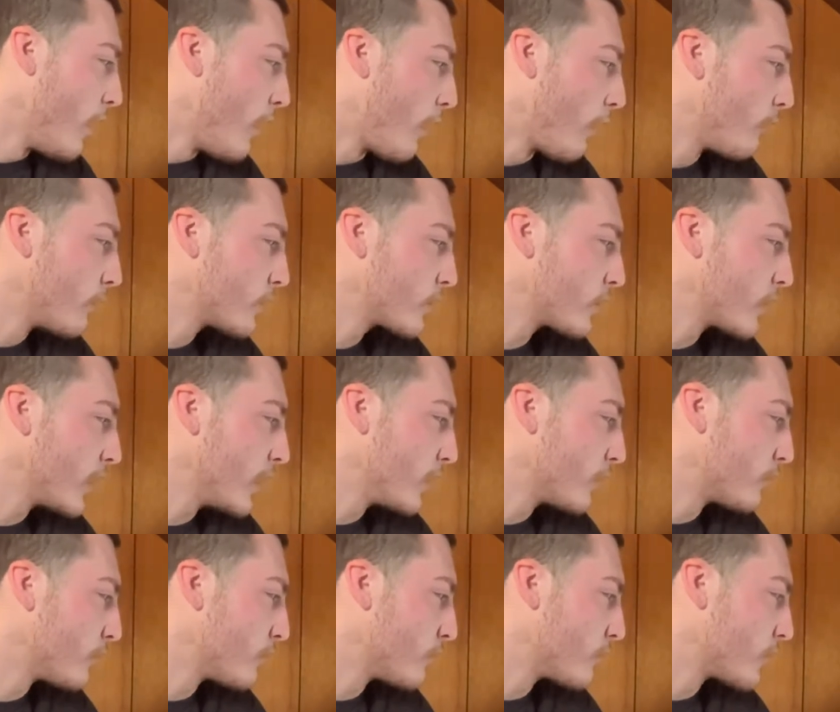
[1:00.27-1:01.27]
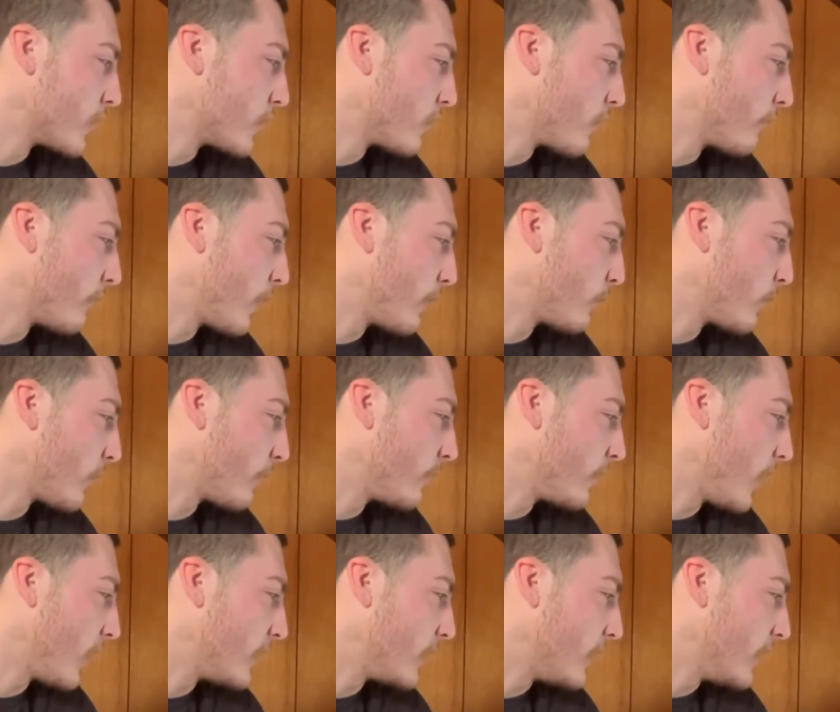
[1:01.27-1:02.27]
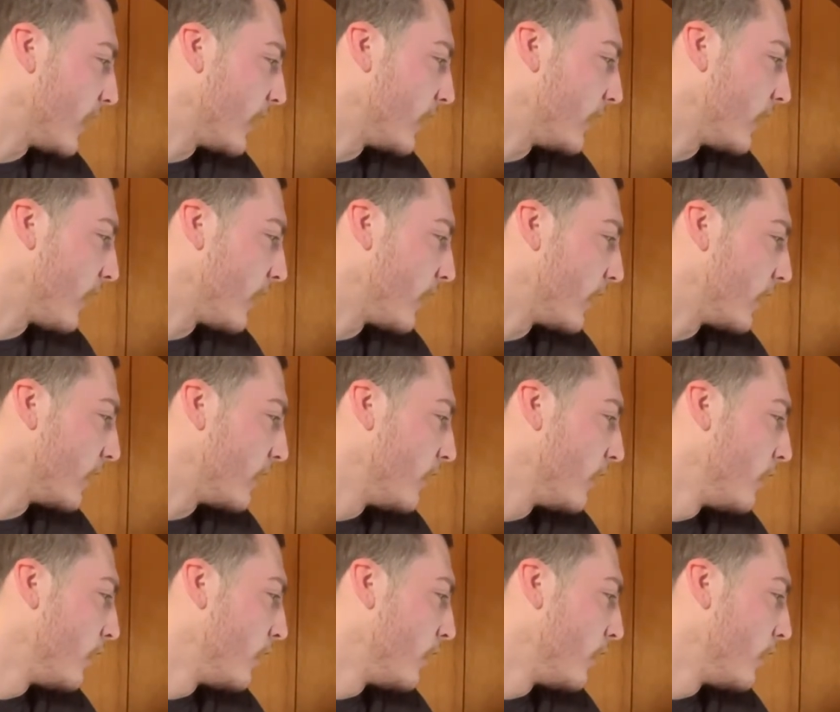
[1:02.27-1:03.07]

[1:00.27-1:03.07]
Originally introduced in November of 1989.